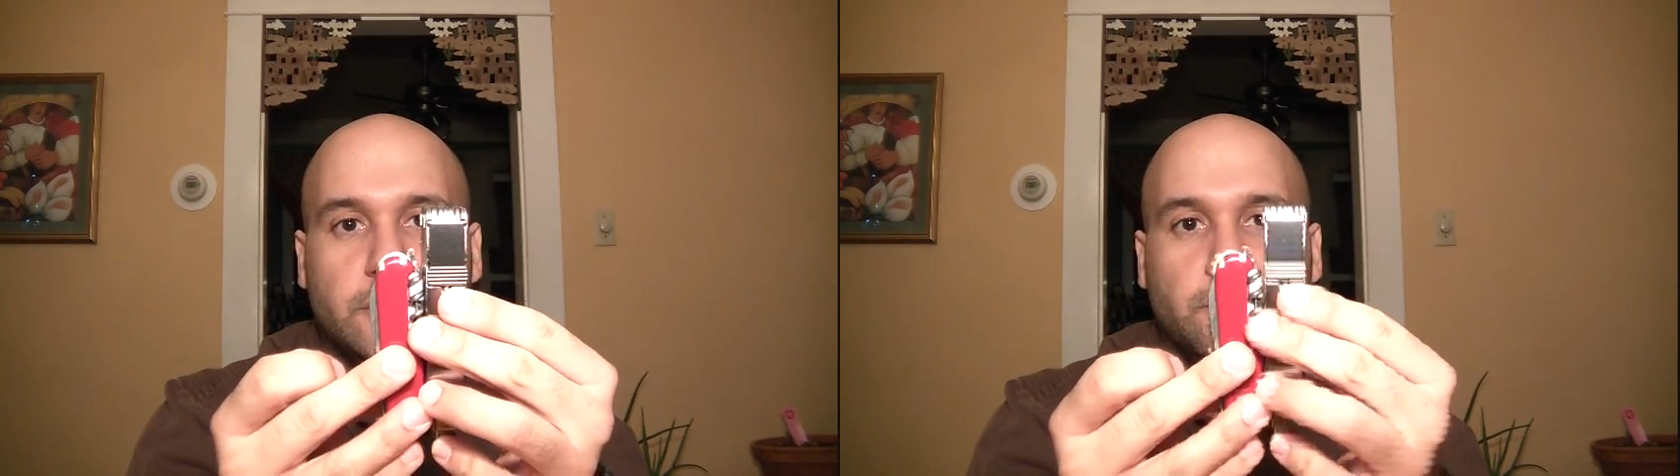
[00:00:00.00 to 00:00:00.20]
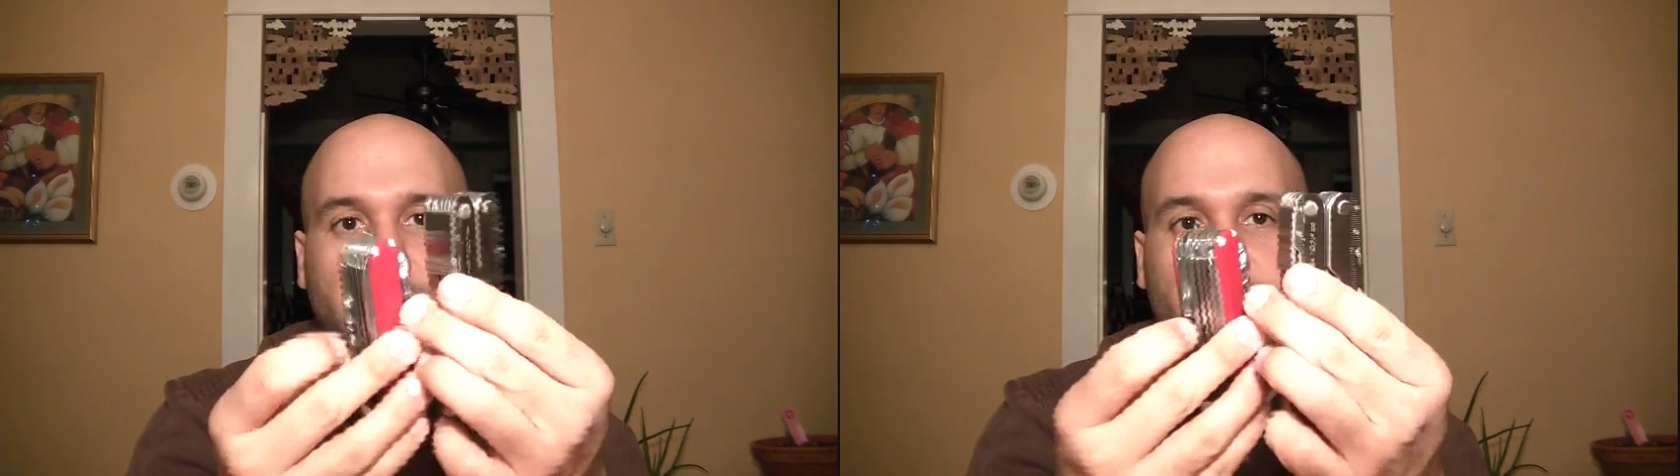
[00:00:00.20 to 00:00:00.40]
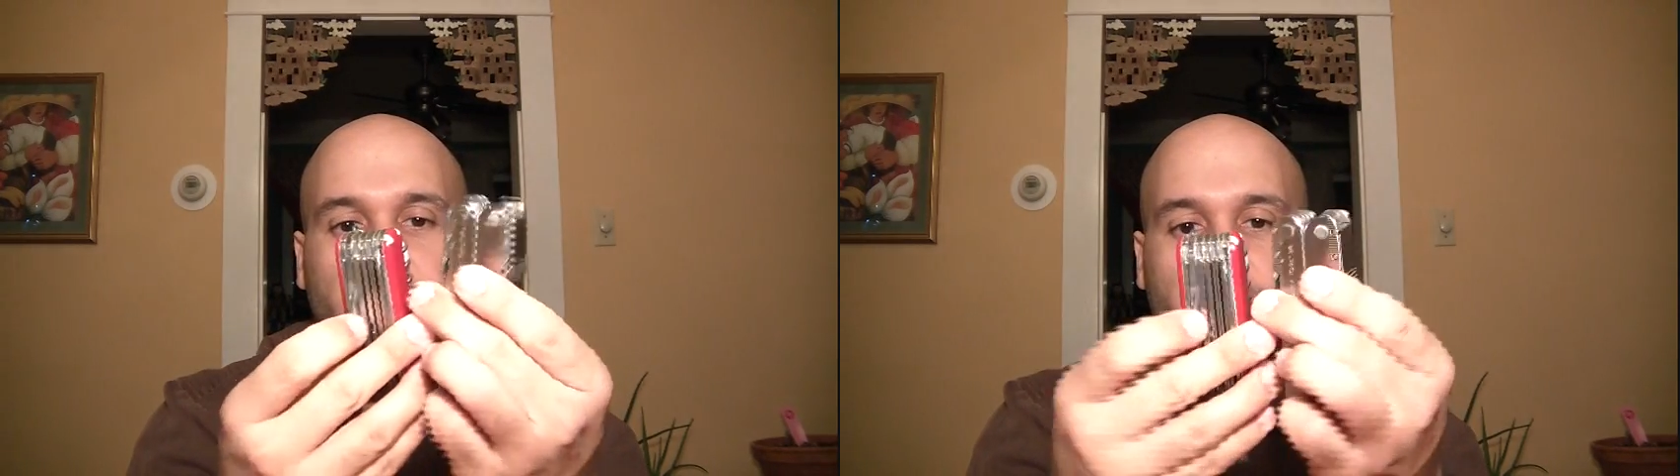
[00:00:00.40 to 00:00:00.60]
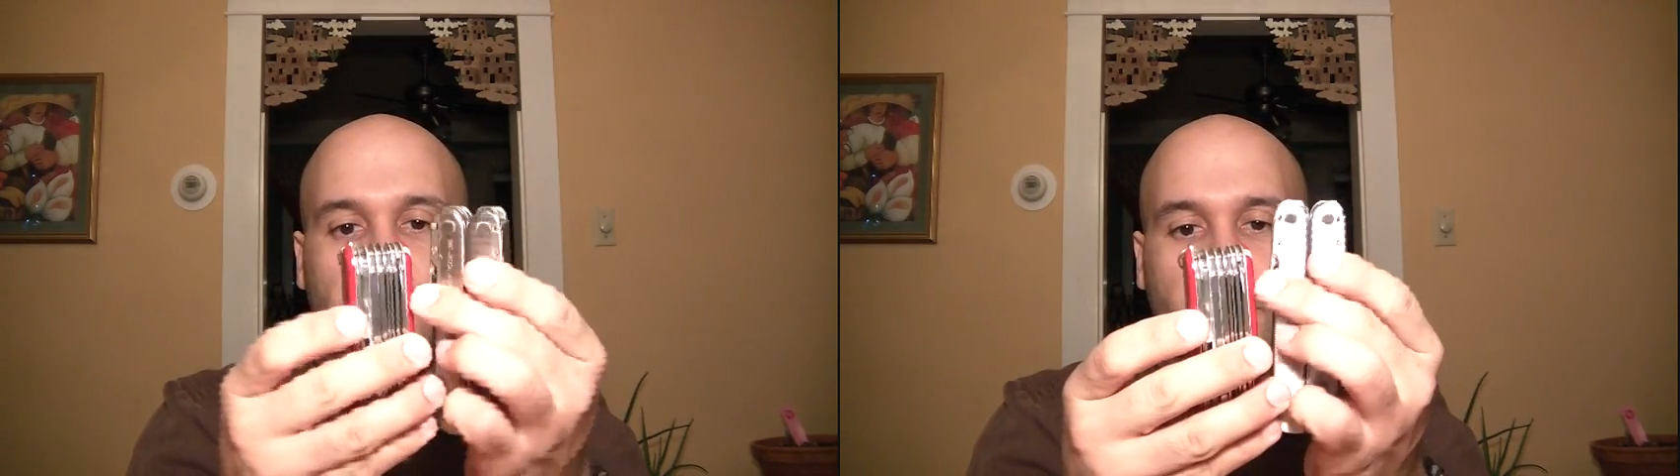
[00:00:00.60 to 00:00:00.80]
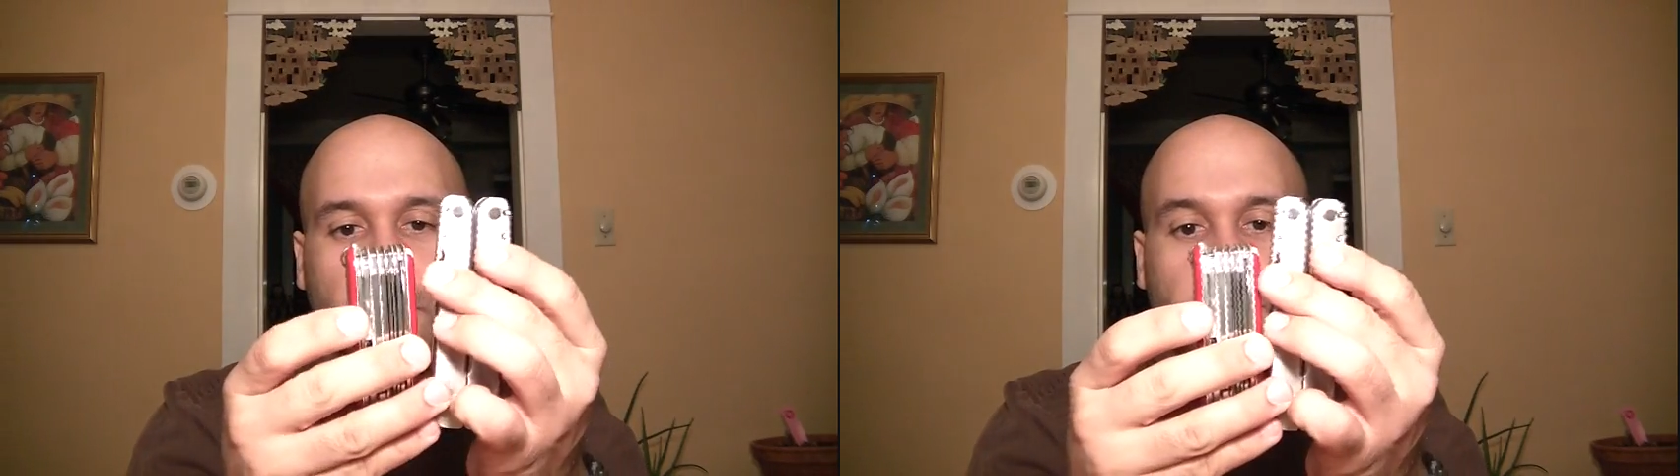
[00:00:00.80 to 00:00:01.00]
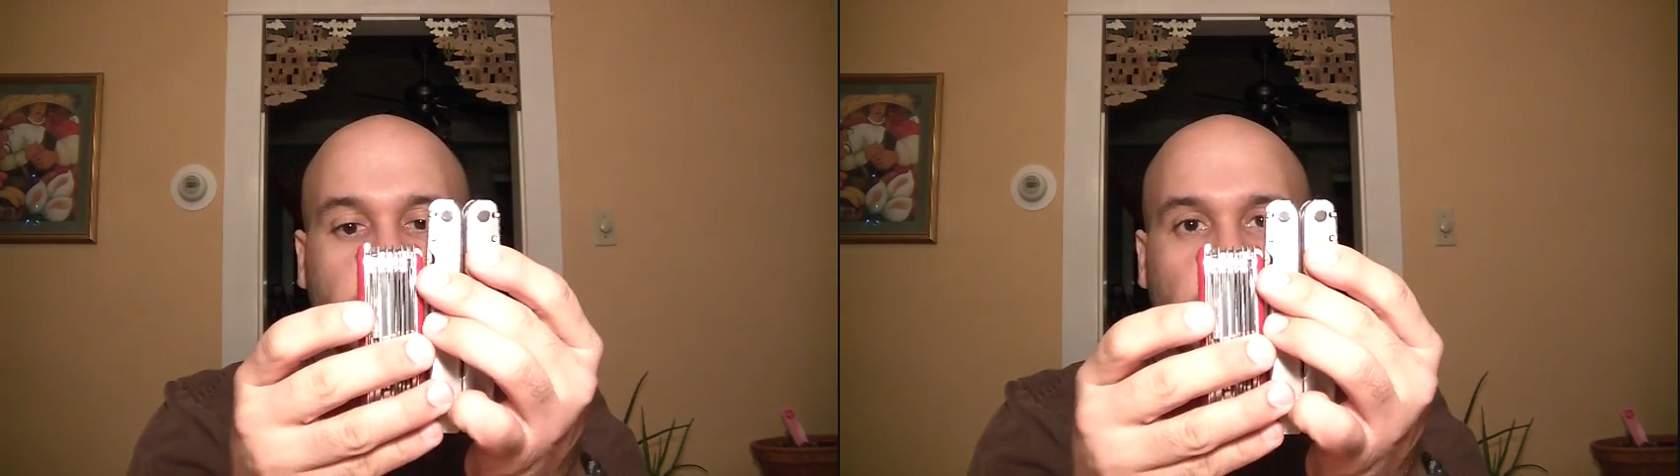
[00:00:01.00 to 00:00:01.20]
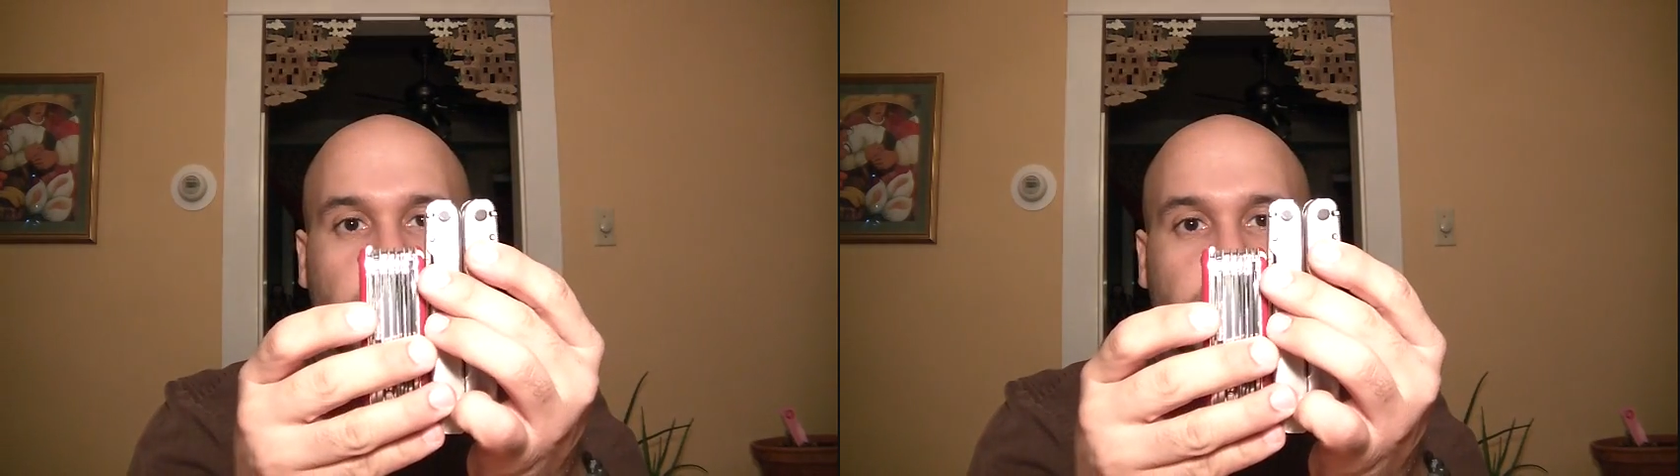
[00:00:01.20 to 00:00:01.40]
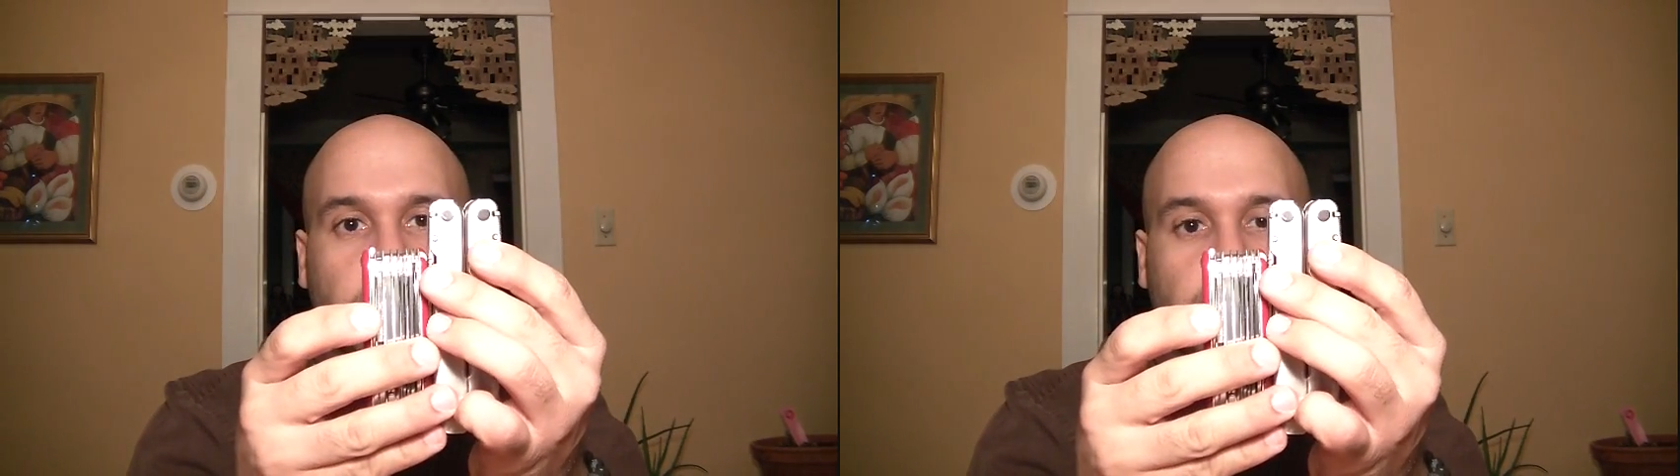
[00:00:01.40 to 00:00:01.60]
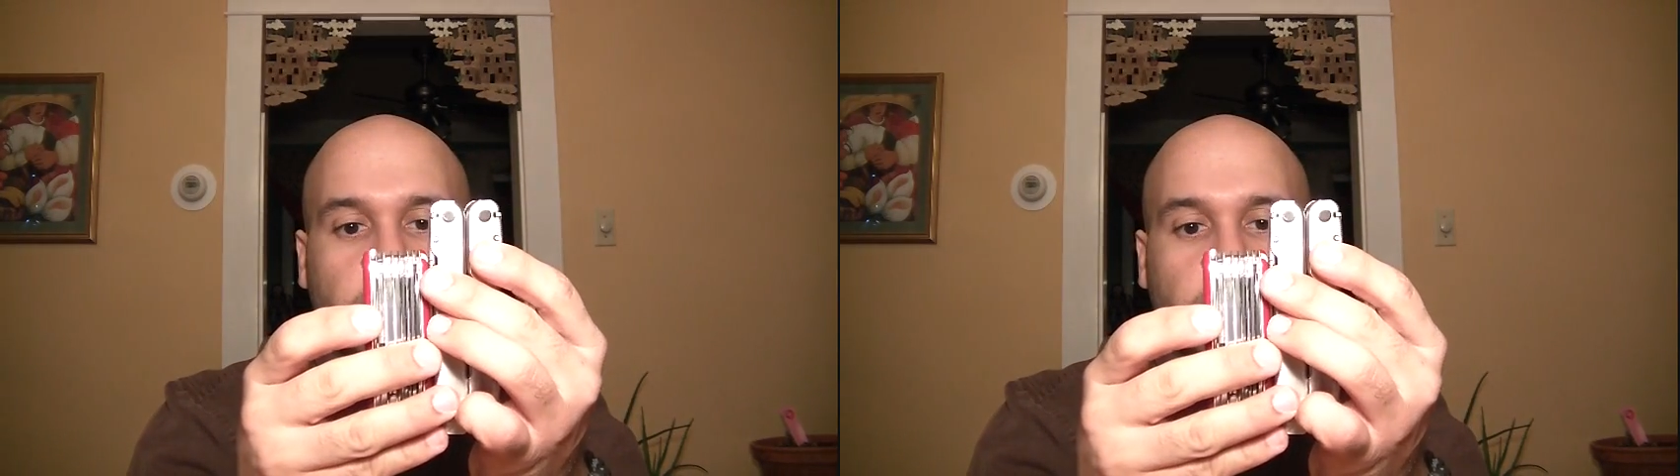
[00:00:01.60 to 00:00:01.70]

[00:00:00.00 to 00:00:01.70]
inch makes a lot of